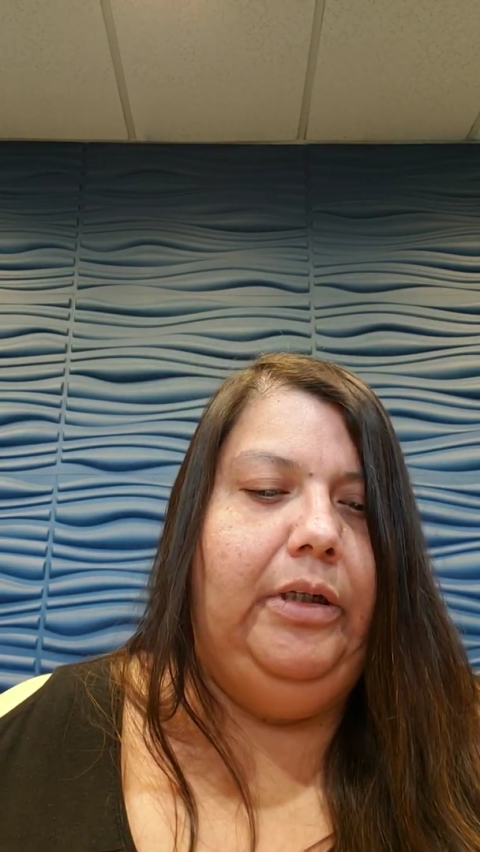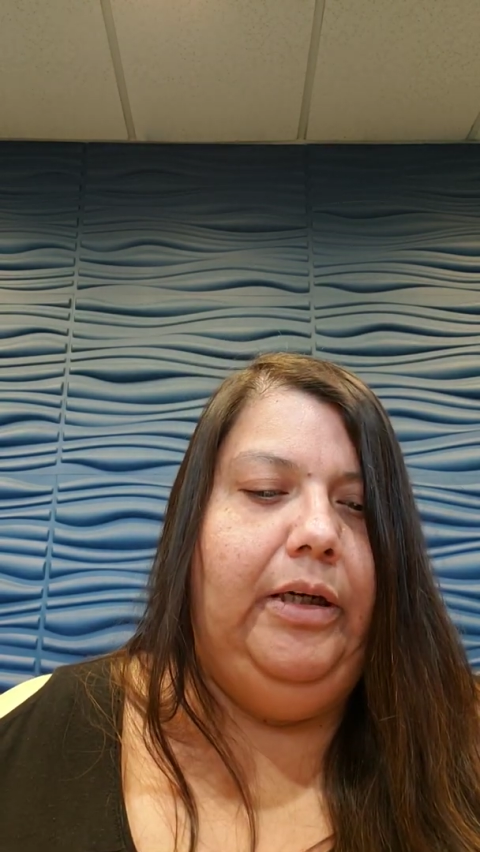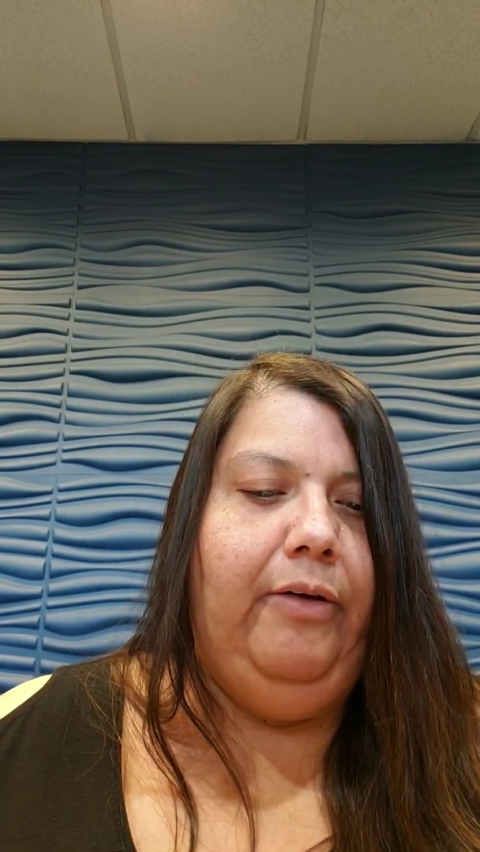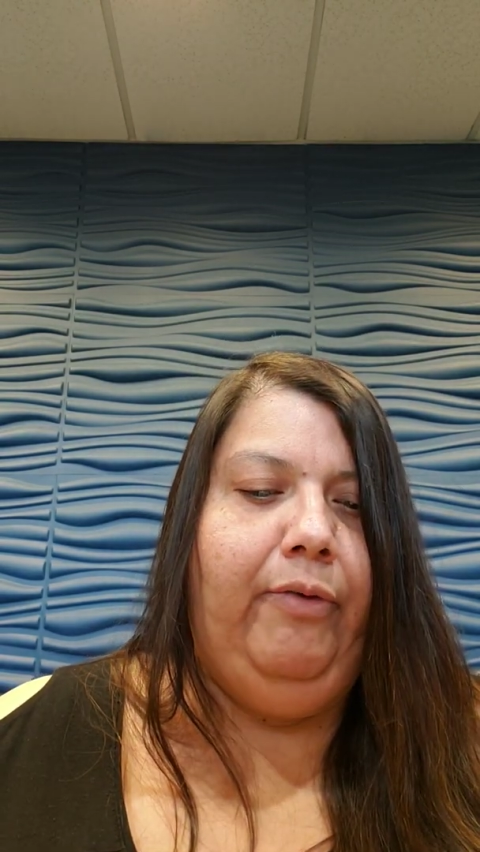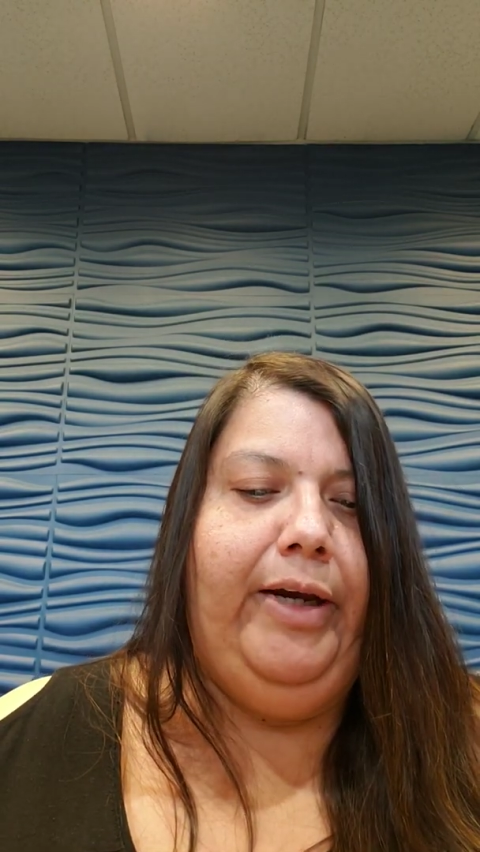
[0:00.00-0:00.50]

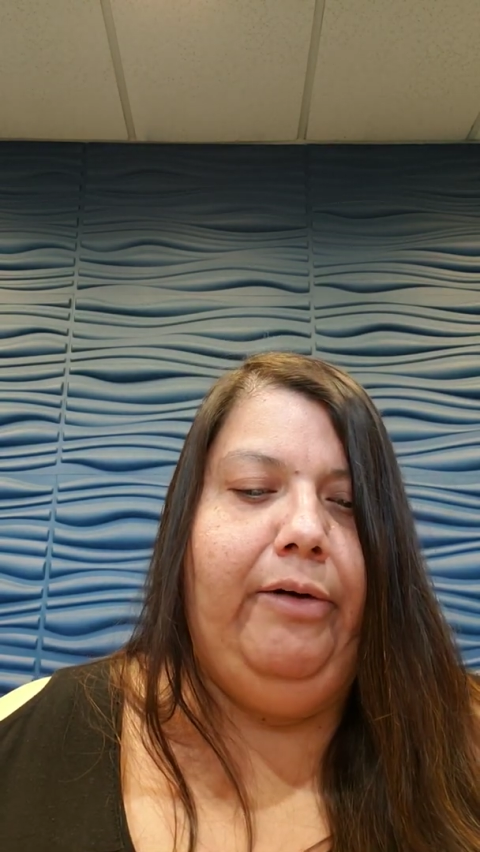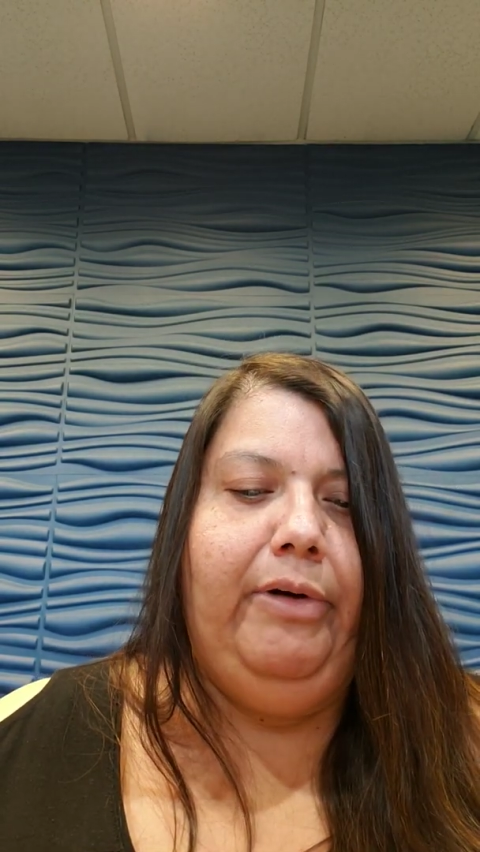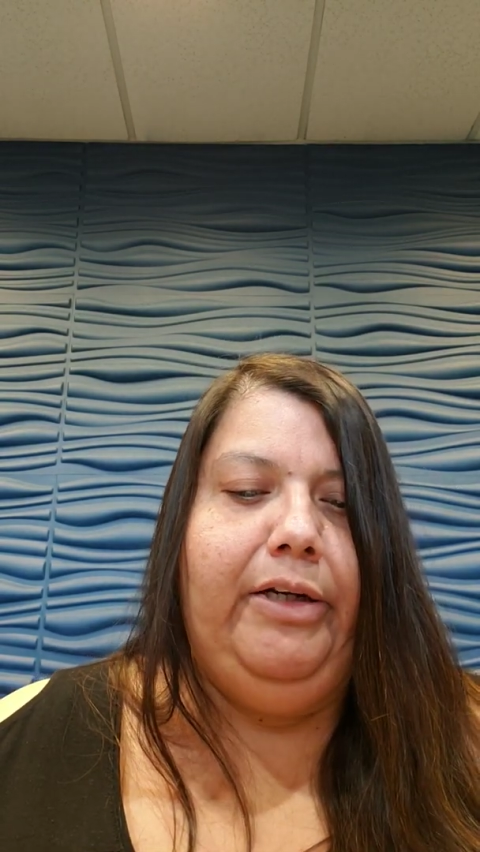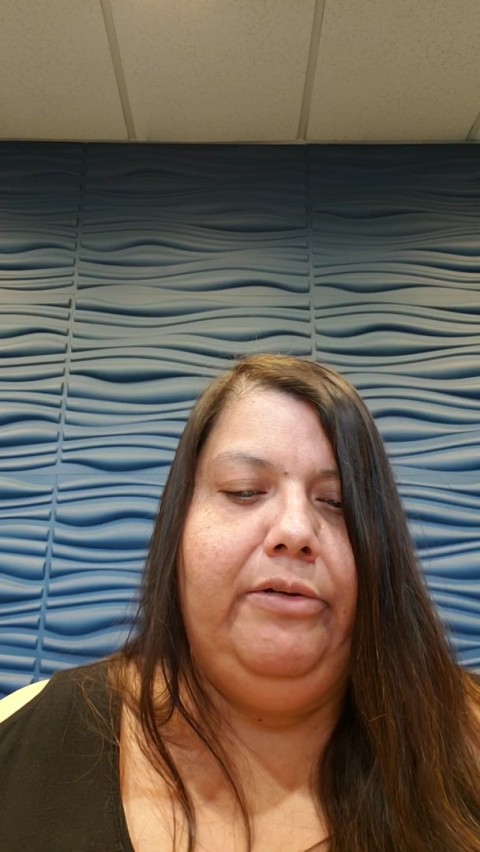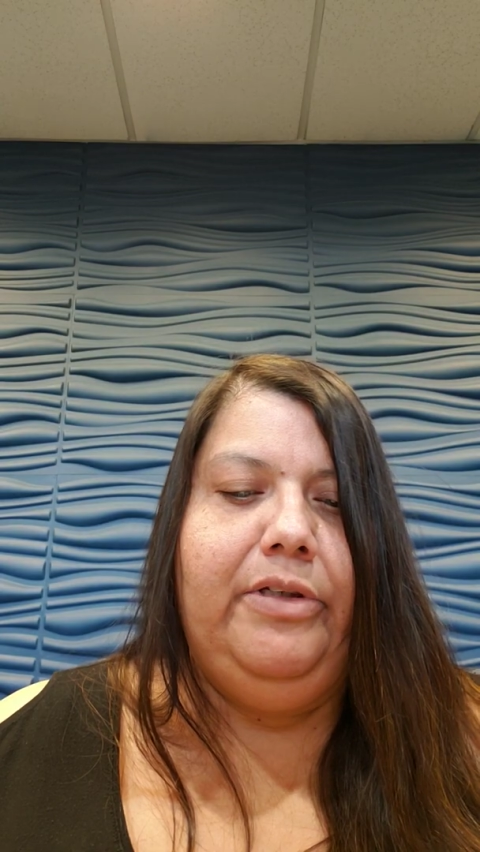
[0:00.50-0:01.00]
If we can
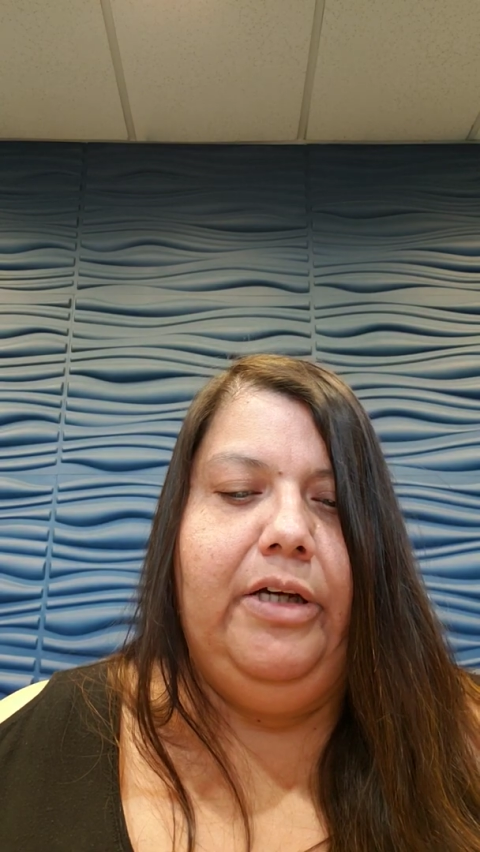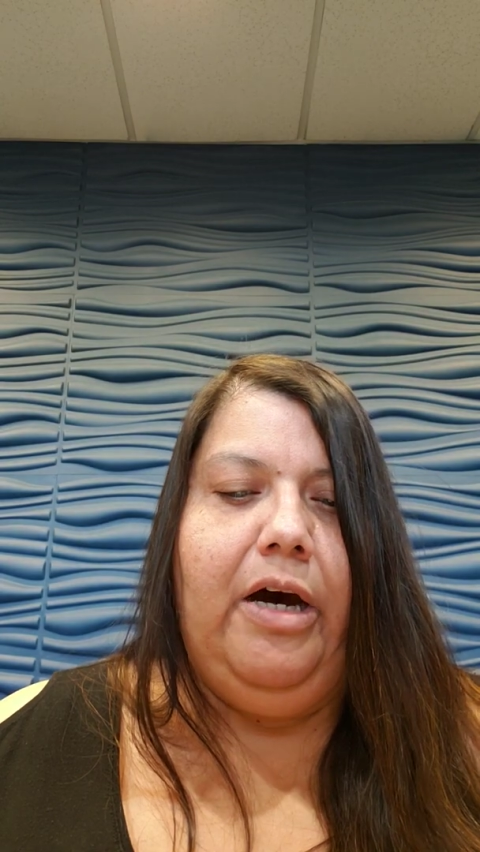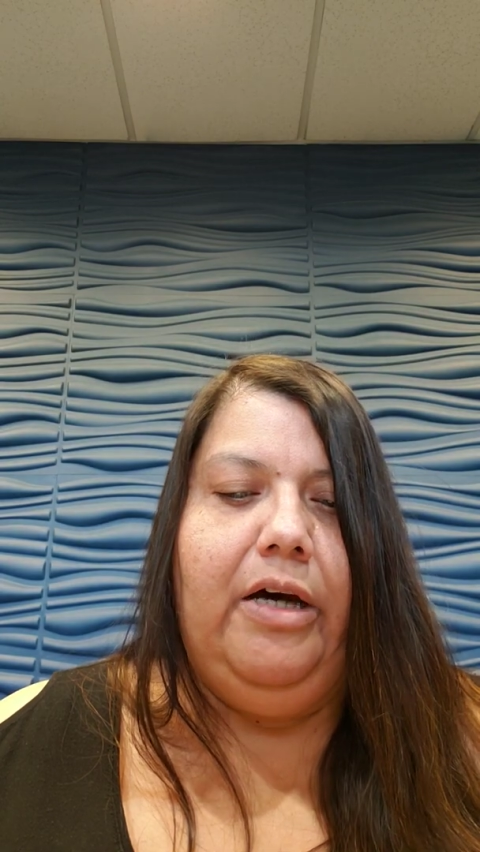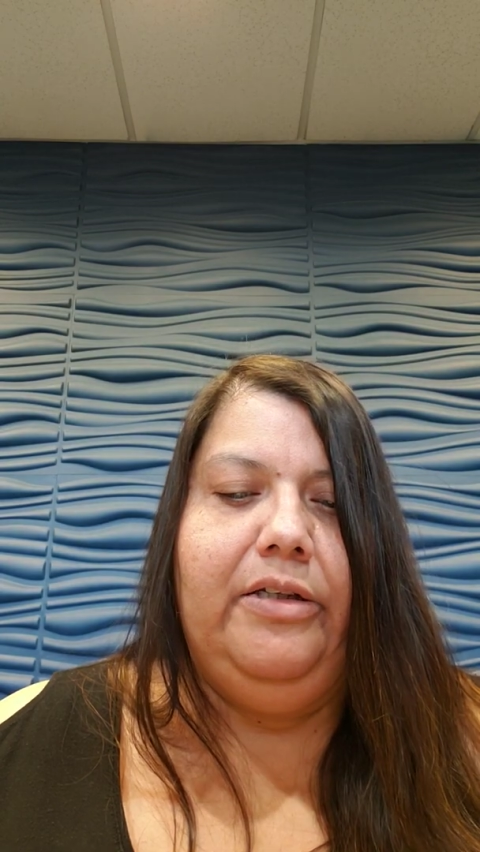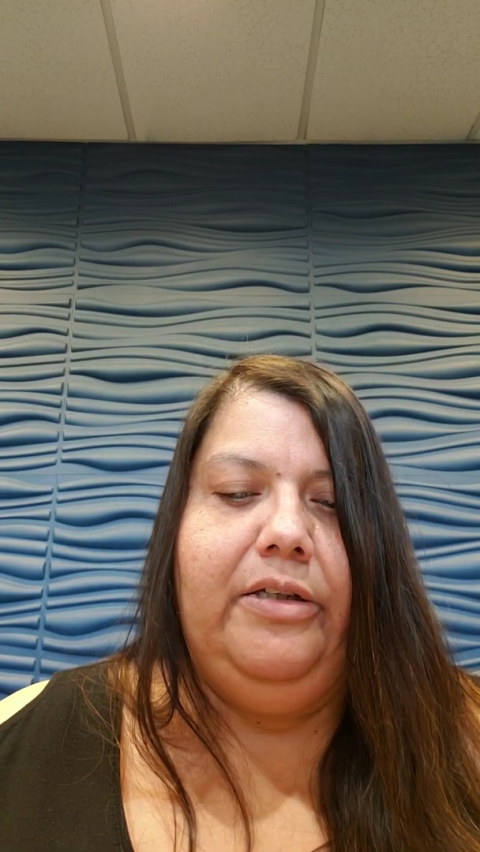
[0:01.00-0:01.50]
reduce the
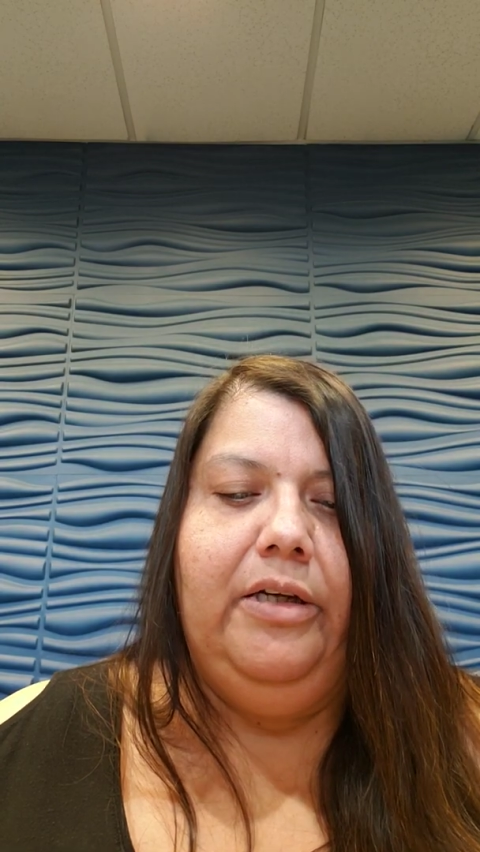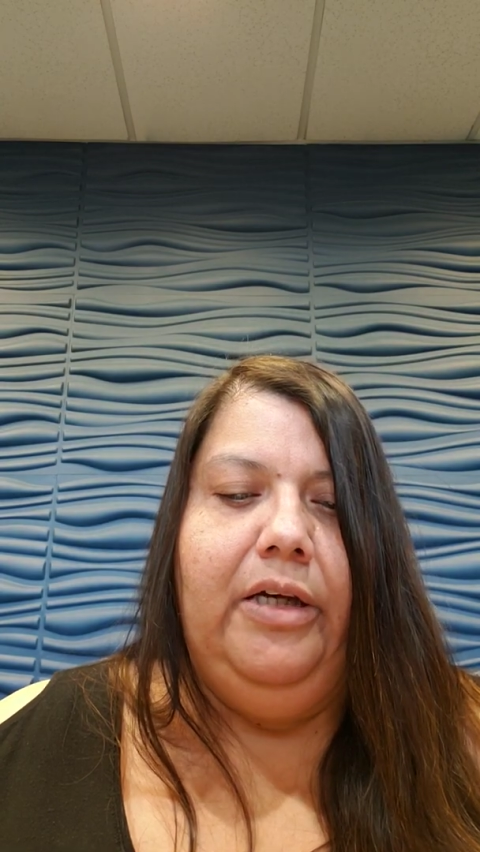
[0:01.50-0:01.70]
cost